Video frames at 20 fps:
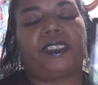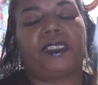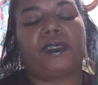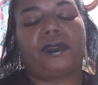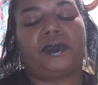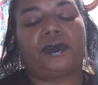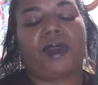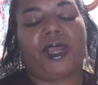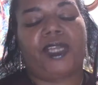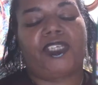
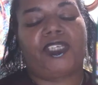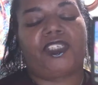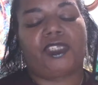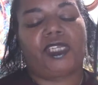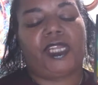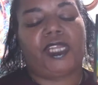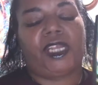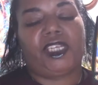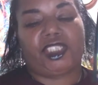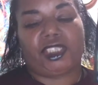
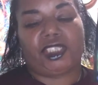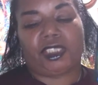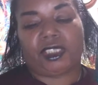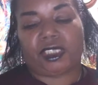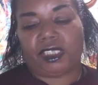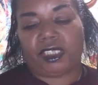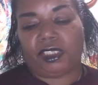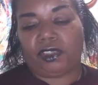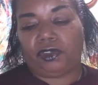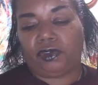
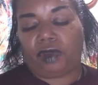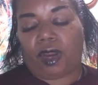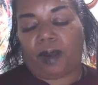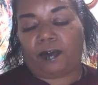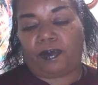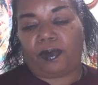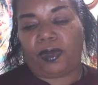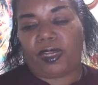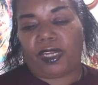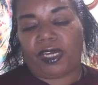Congratulations, you are
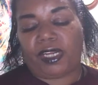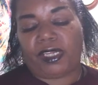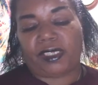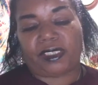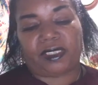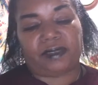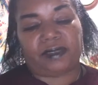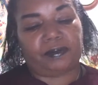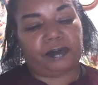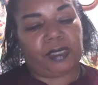bringing in
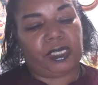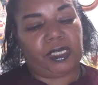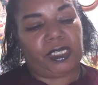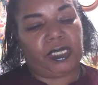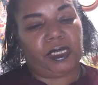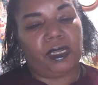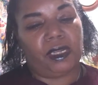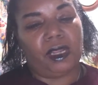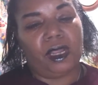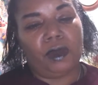some
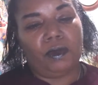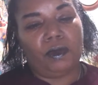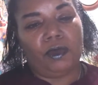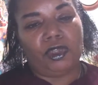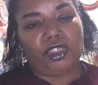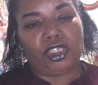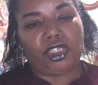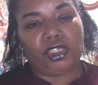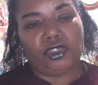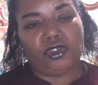money
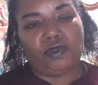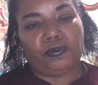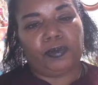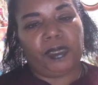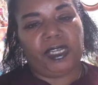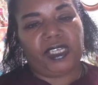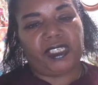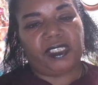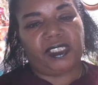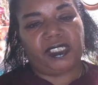with your new
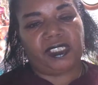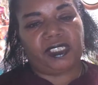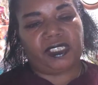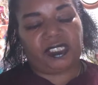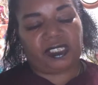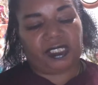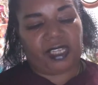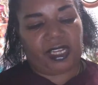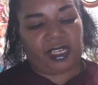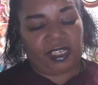
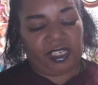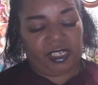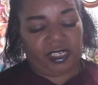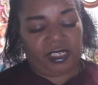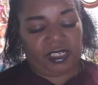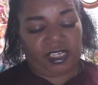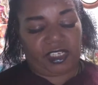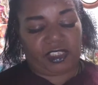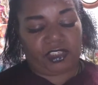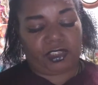businesses that
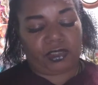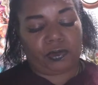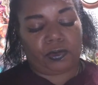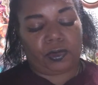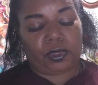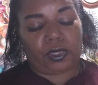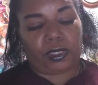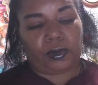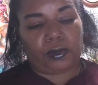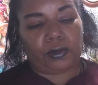it, that you're
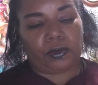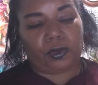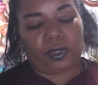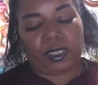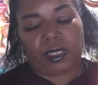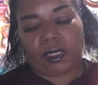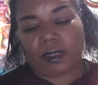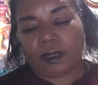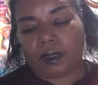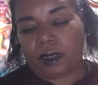working
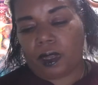with.